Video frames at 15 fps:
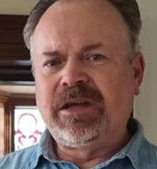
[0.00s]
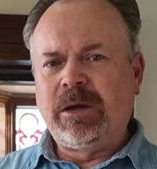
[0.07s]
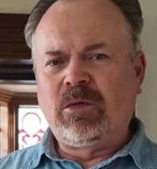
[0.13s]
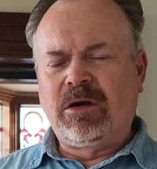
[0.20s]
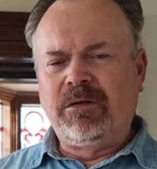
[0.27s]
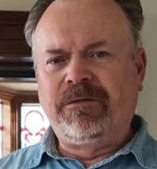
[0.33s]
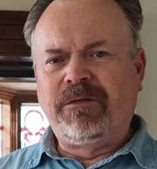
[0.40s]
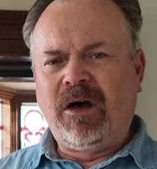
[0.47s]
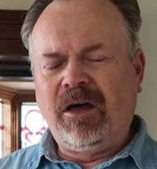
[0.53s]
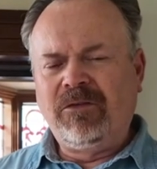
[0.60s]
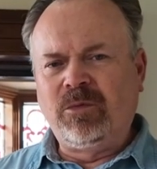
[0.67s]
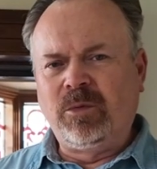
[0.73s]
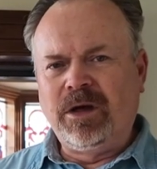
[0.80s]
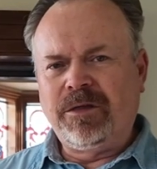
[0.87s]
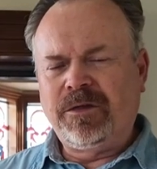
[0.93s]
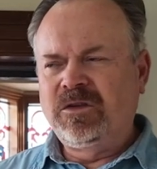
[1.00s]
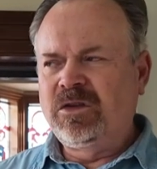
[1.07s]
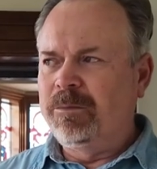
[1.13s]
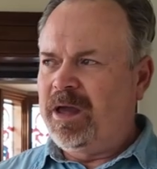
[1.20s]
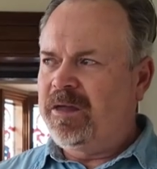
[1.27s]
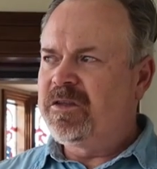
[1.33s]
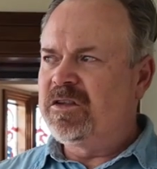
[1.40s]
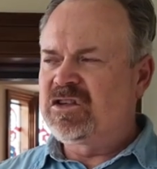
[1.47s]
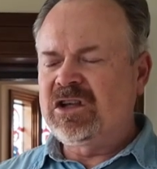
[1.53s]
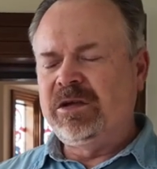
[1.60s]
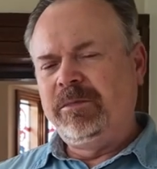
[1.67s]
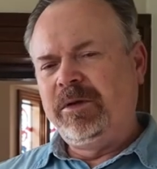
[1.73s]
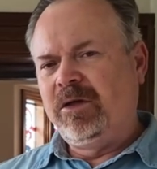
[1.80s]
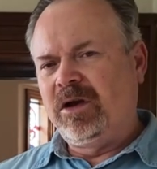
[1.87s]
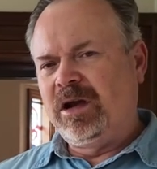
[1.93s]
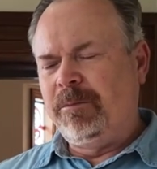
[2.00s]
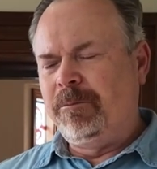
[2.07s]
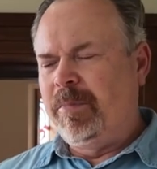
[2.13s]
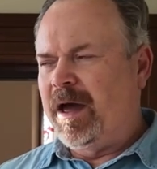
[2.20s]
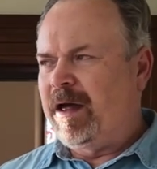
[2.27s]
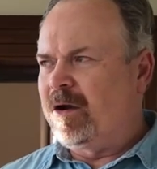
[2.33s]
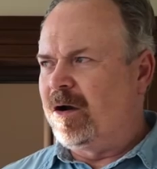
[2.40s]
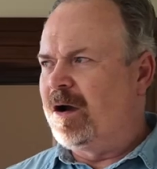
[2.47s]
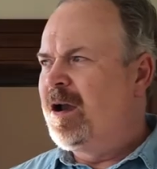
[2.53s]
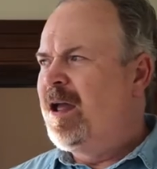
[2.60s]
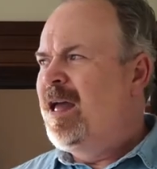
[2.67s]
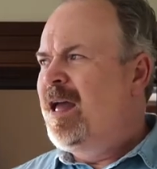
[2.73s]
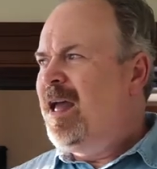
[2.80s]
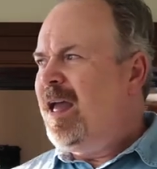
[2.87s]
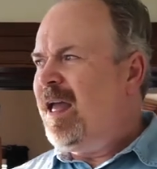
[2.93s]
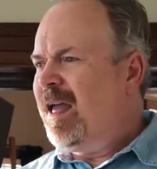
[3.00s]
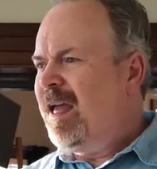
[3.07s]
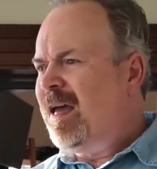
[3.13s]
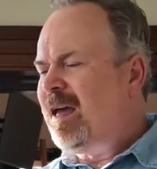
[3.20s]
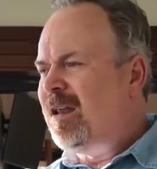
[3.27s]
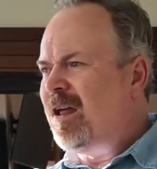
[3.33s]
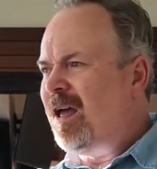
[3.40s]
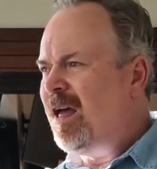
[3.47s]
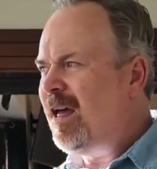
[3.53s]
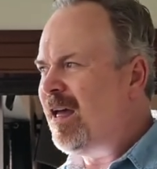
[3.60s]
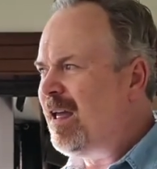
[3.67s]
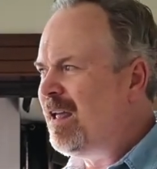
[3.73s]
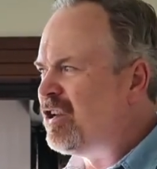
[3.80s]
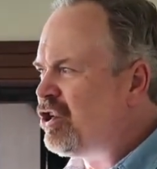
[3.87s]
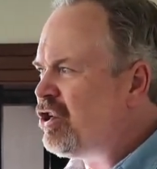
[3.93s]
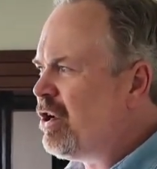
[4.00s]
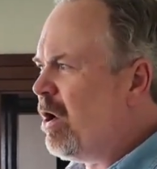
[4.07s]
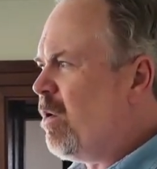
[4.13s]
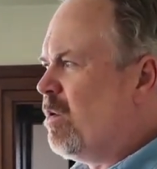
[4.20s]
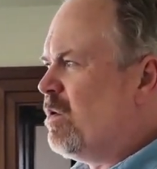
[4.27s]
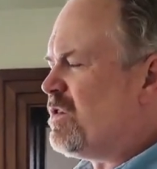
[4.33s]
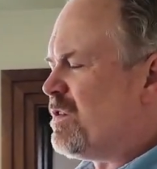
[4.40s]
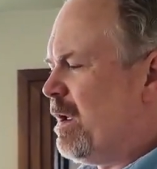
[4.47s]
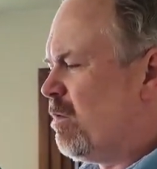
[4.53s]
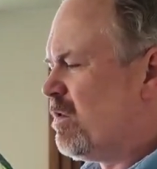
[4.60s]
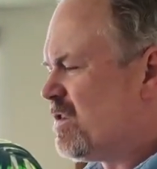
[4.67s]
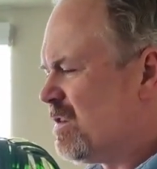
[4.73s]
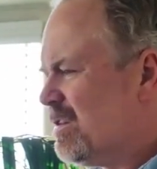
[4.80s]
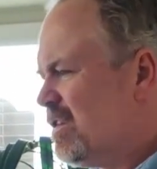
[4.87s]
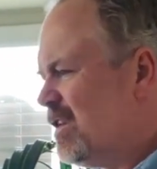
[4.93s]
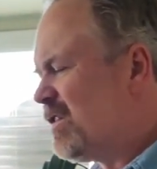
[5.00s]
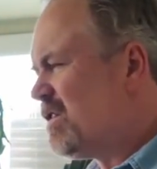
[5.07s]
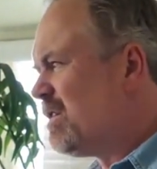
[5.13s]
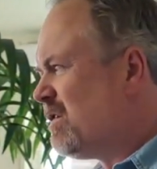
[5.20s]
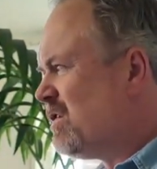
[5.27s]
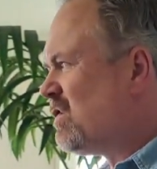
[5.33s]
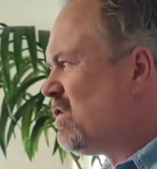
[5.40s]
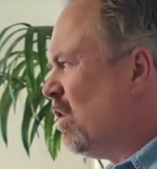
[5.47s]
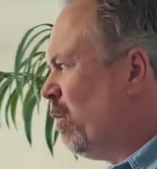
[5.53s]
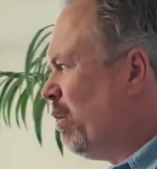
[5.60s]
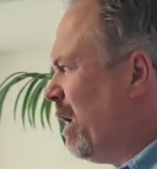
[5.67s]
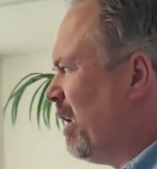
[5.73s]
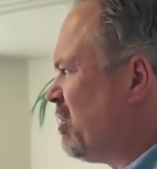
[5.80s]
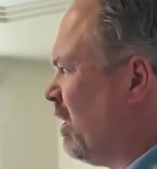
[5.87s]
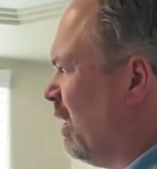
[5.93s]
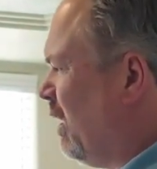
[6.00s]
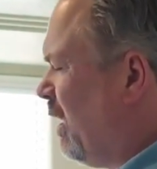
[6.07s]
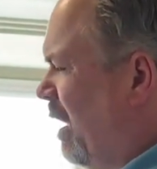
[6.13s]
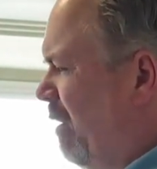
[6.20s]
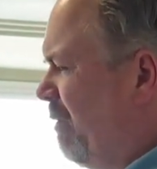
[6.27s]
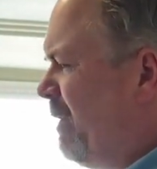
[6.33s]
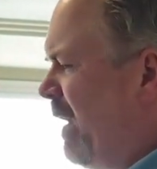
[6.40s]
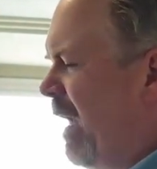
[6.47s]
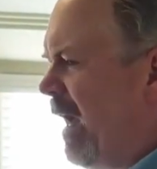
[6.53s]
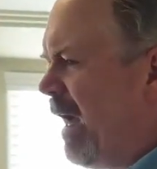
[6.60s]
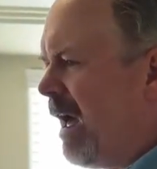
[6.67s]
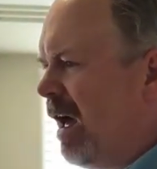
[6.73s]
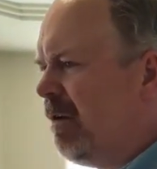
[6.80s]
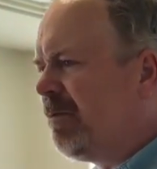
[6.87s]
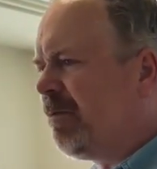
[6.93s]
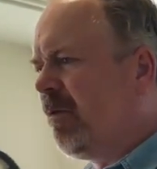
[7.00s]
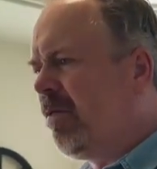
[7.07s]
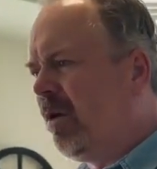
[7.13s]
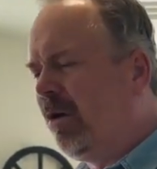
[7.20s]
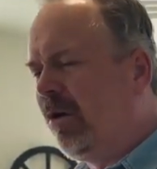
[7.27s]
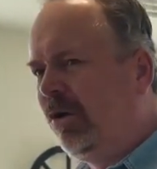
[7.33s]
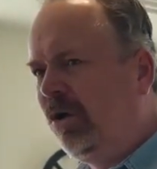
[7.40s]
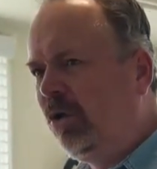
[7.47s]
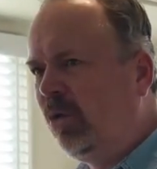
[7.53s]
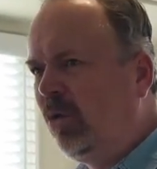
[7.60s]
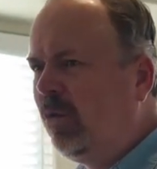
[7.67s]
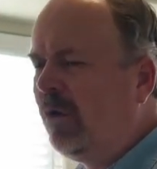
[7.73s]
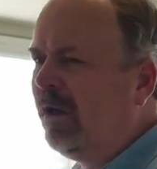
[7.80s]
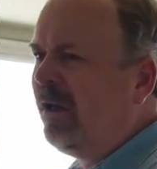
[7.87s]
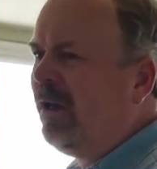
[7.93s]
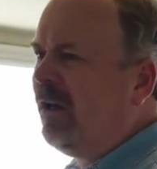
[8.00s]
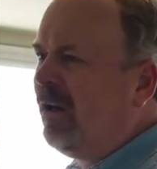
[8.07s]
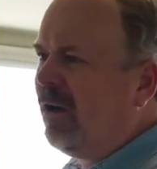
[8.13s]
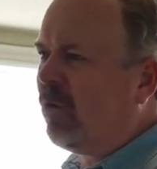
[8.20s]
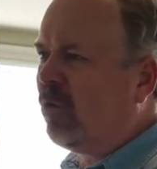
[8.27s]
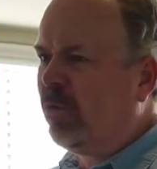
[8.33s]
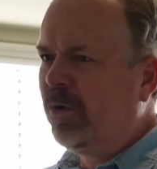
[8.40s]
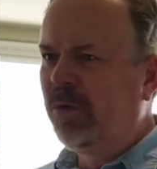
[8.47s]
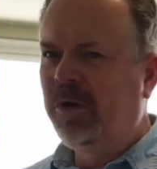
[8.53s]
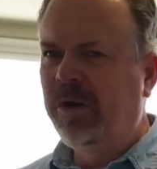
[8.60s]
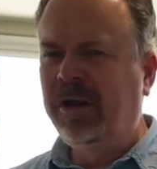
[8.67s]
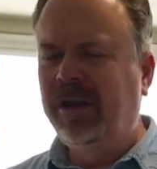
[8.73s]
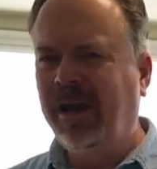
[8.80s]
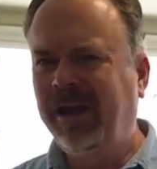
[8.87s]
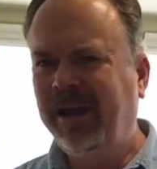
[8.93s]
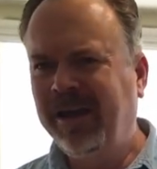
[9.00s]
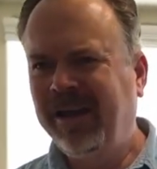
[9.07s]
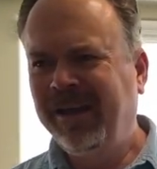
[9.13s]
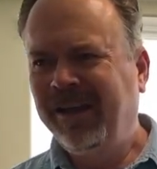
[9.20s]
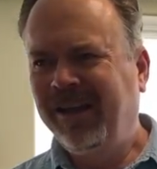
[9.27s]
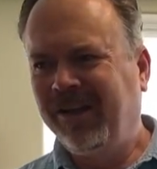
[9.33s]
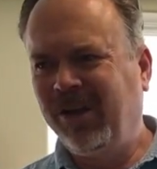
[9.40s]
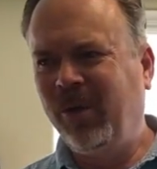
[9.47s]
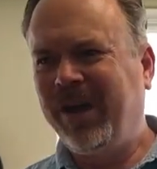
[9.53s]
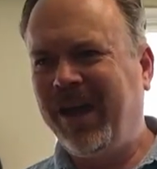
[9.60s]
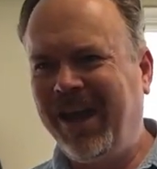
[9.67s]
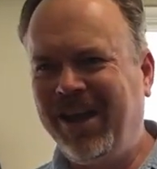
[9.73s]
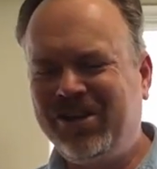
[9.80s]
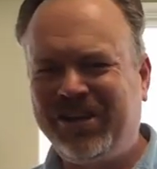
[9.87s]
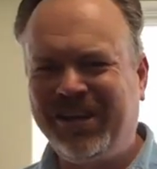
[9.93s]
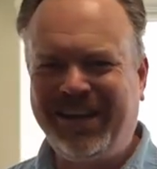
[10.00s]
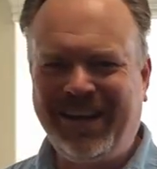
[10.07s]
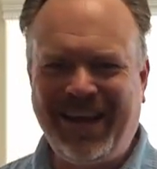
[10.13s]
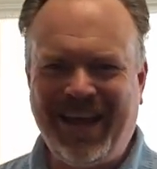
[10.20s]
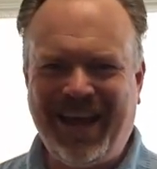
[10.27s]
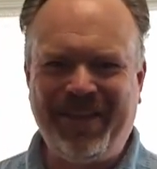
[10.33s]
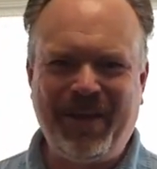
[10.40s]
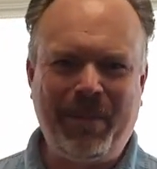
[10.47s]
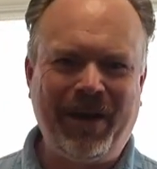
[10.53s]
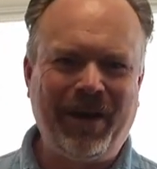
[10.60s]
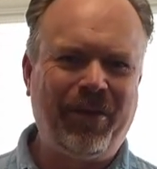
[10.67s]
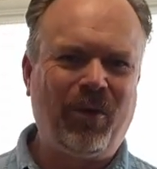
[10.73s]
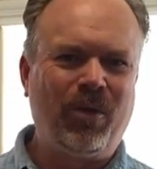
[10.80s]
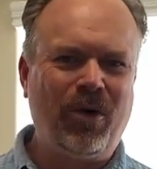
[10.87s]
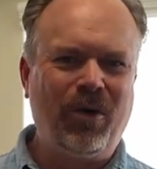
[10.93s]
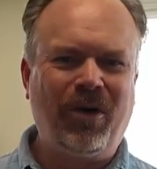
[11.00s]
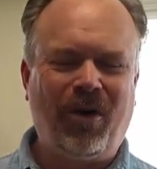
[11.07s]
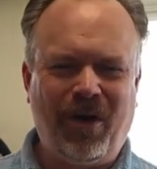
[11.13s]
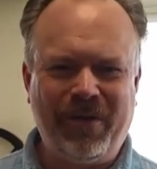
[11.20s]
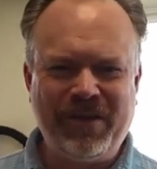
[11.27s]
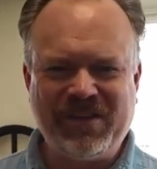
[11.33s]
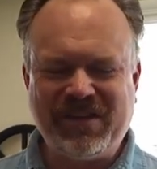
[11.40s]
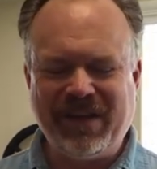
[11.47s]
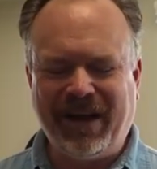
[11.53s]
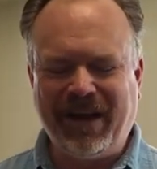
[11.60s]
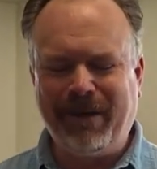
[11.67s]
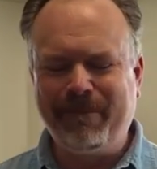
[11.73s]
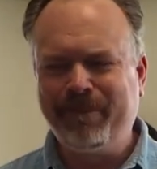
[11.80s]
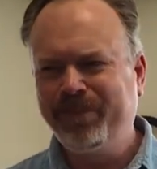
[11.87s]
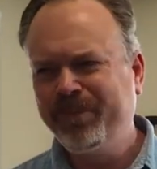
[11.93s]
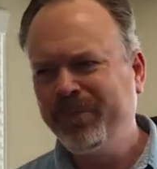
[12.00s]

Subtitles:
they were involved with to make this community better. And it shows there was just so much love they had for their new rooted location had they been on the road all this time.